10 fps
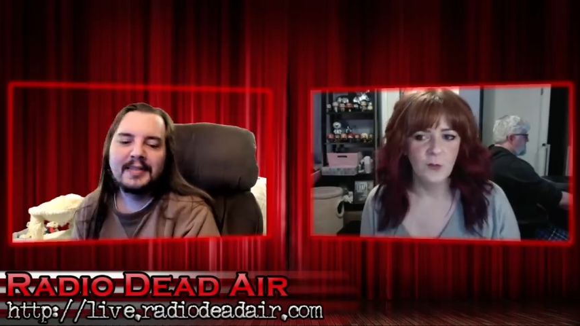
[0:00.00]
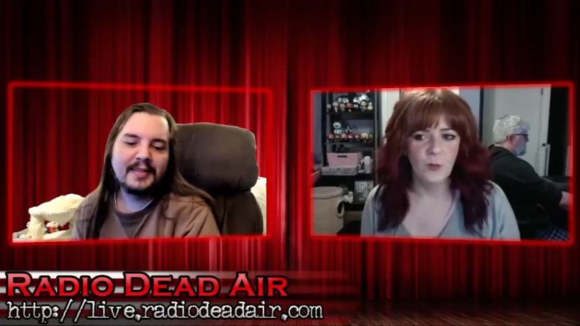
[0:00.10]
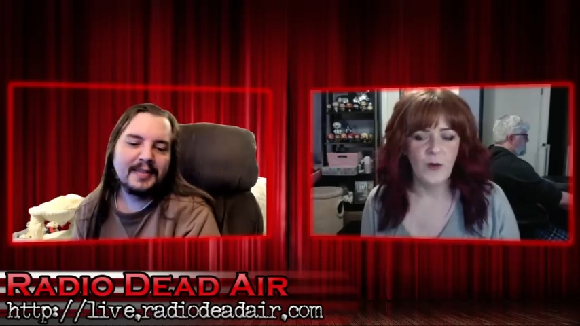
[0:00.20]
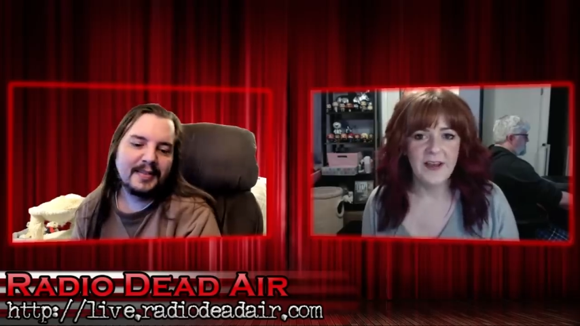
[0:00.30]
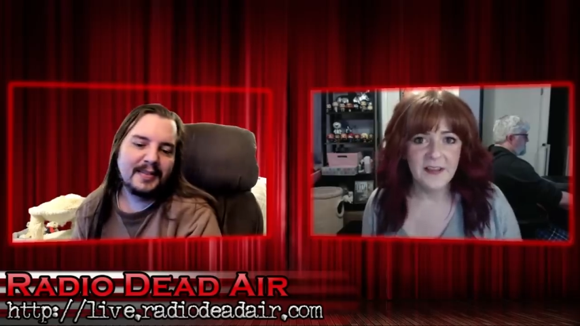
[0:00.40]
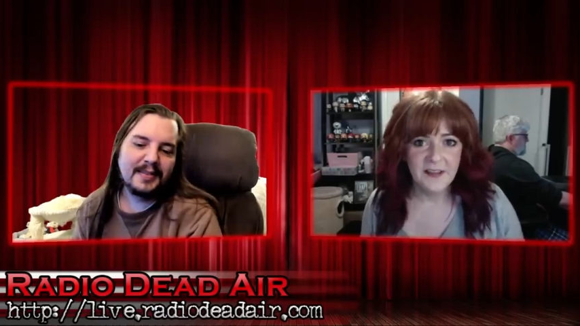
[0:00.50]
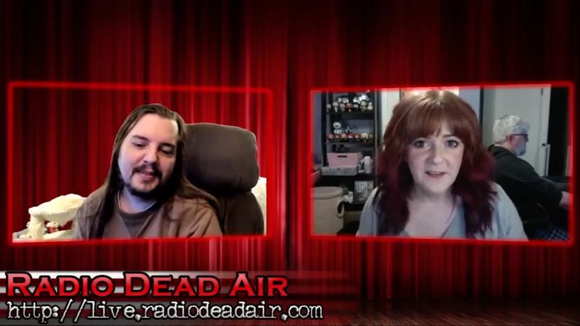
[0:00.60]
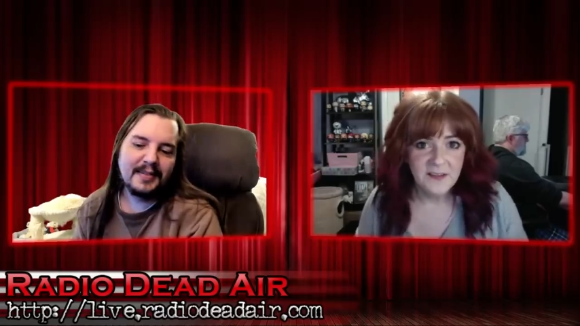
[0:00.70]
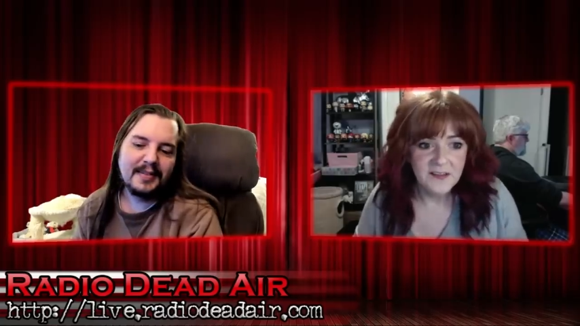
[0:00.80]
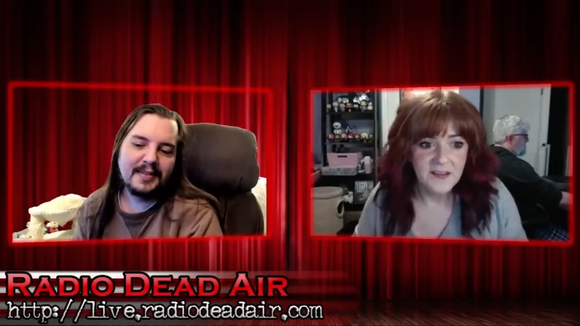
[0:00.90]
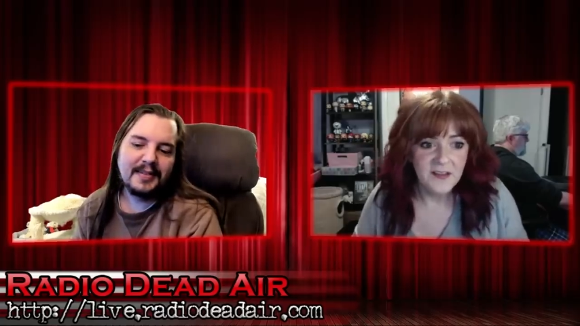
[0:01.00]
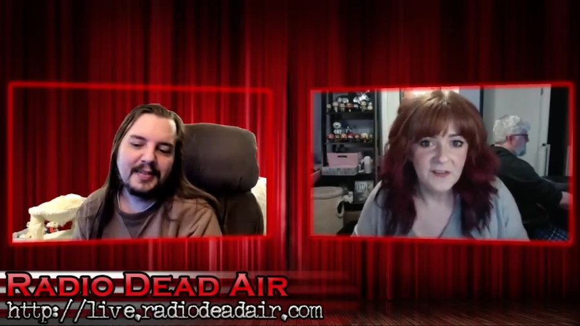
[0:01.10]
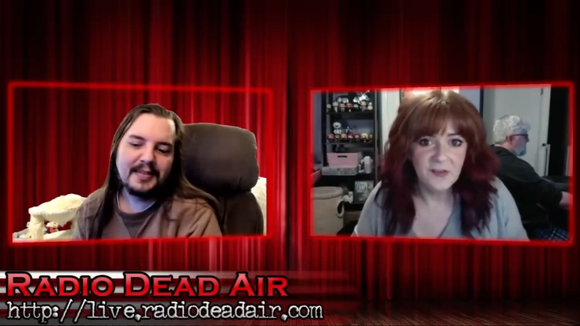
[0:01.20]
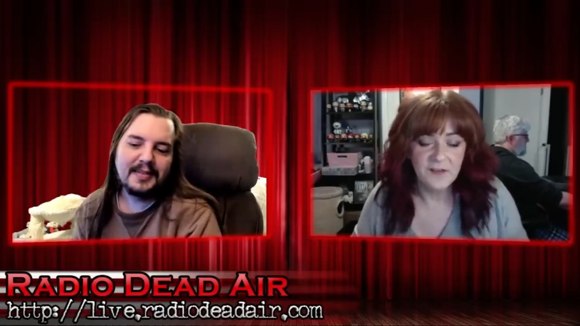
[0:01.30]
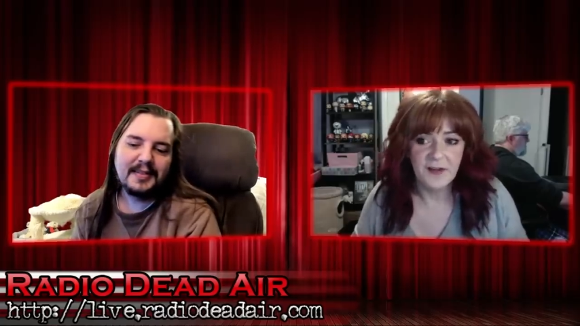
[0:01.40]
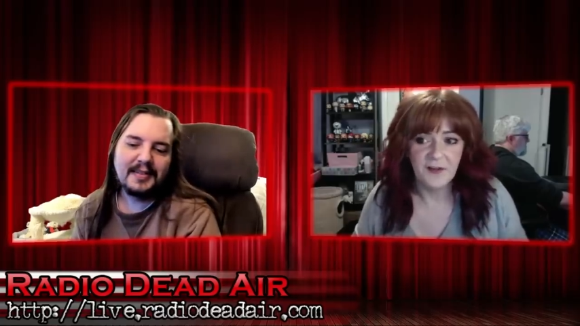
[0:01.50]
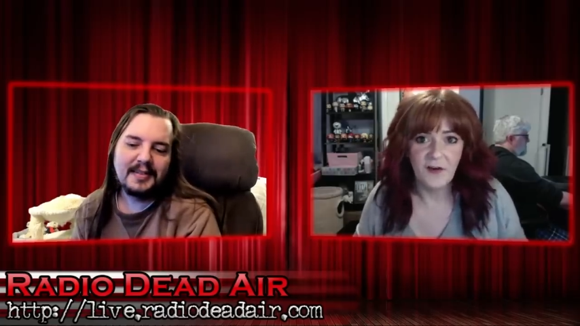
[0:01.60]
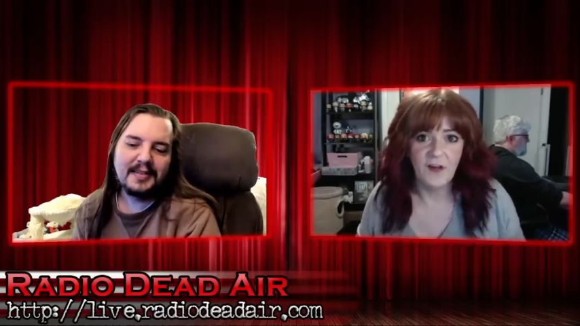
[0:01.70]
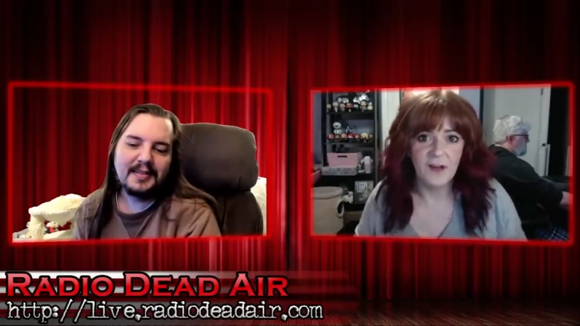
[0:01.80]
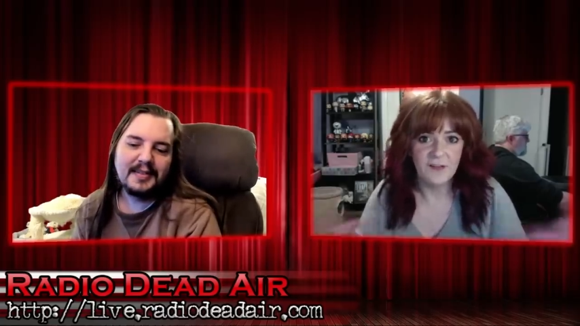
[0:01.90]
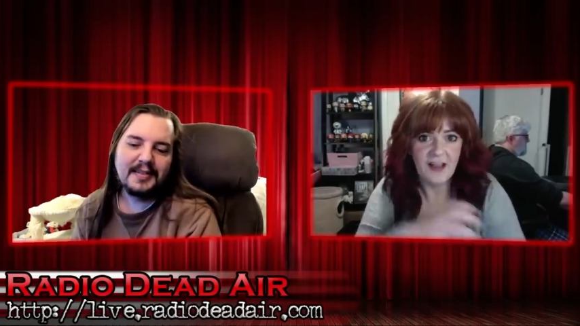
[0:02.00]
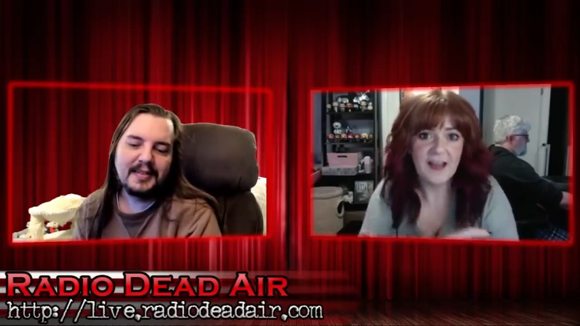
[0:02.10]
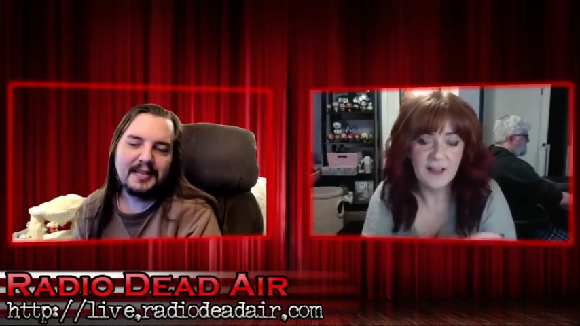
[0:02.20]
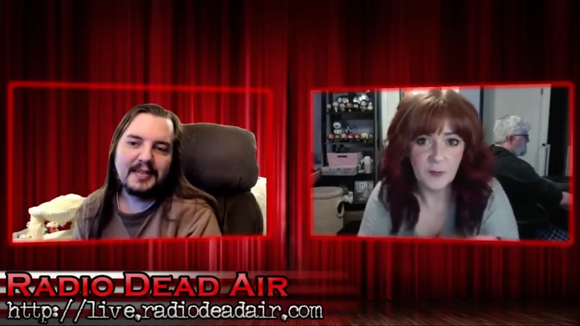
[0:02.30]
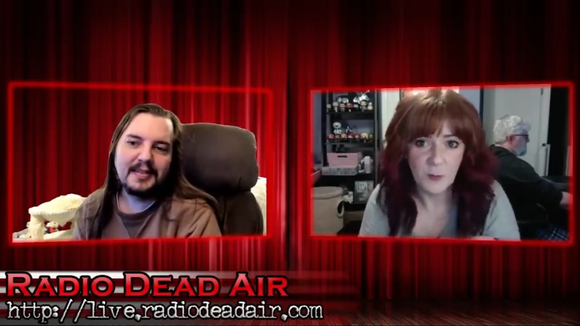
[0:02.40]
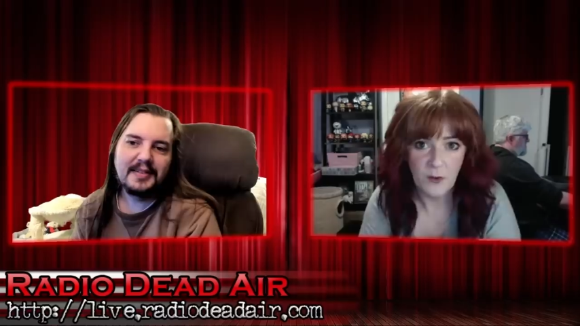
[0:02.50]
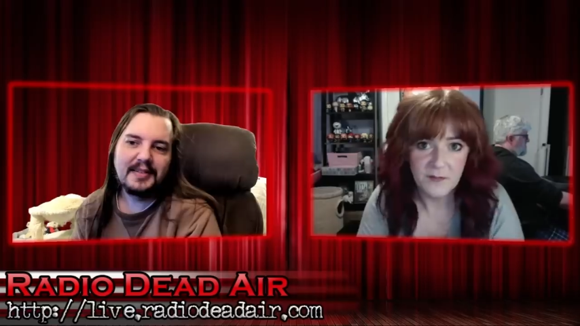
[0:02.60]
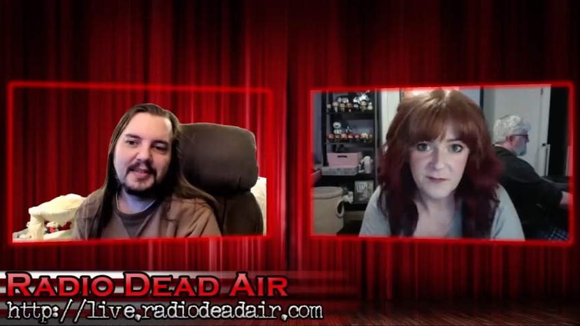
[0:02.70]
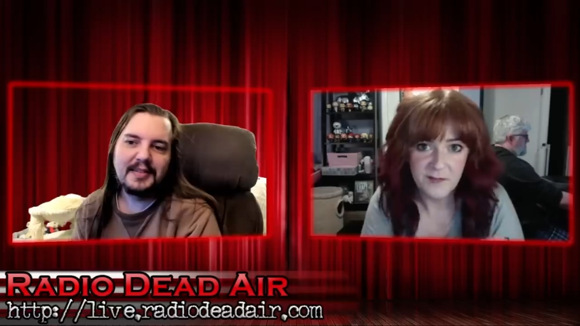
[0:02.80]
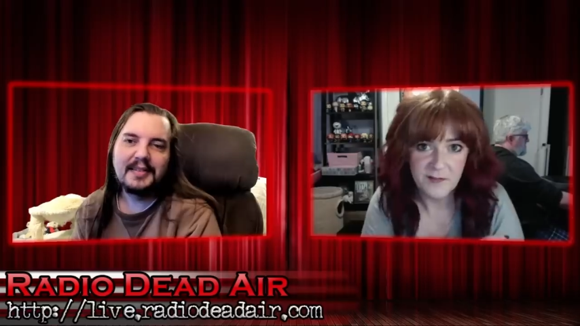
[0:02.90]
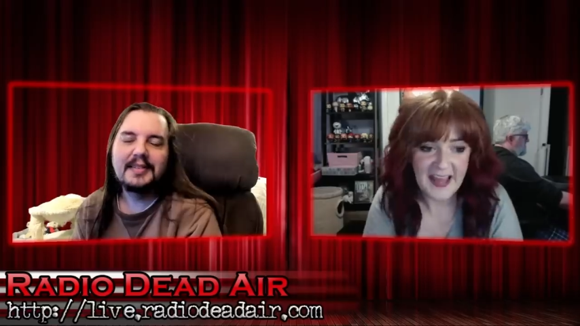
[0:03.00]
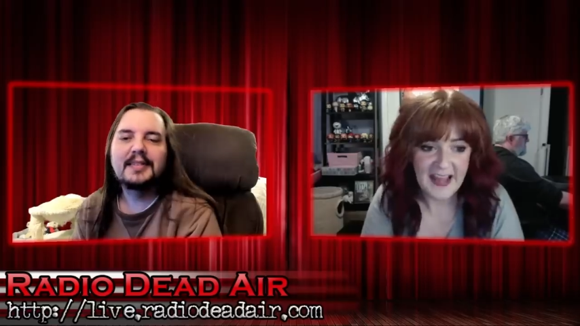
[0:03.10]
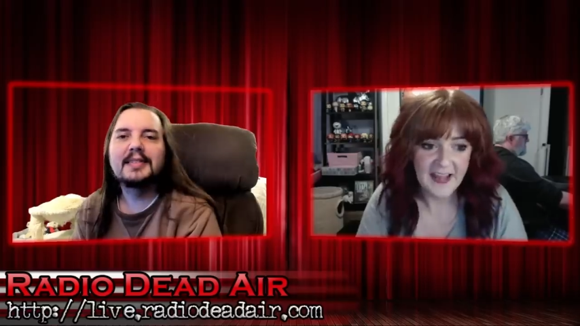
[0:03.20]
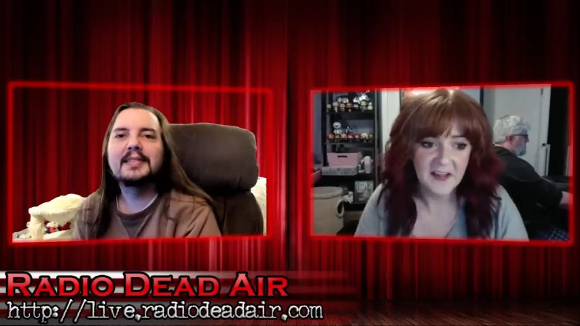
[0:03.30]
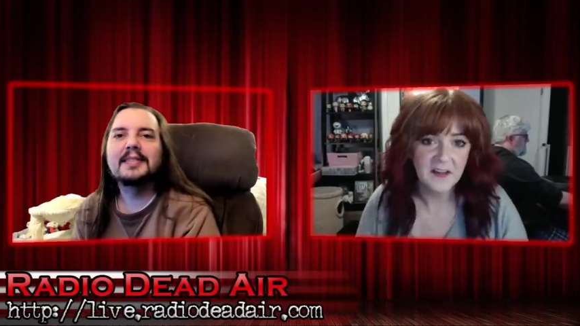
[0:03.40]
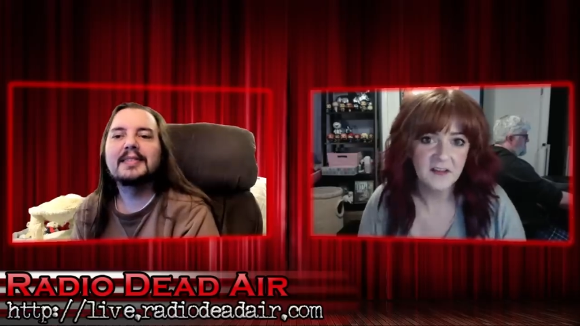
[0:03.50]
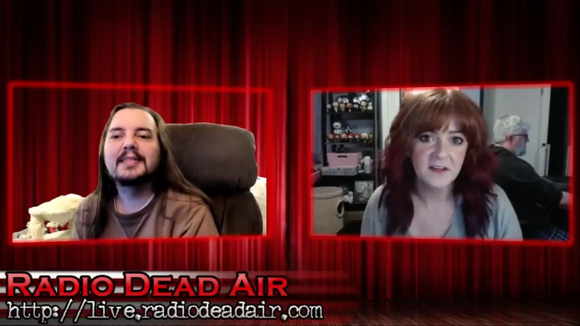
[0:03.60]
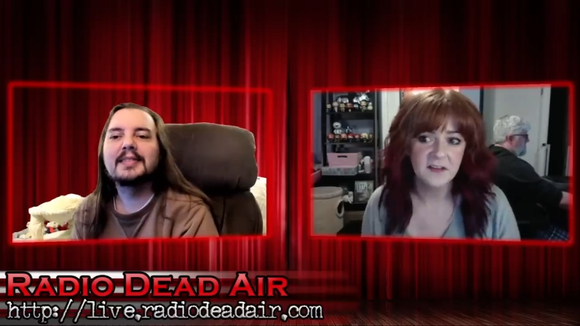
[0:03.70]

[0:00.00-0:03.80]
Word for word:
Speaker 1: waited until they could all attack you at once as a gang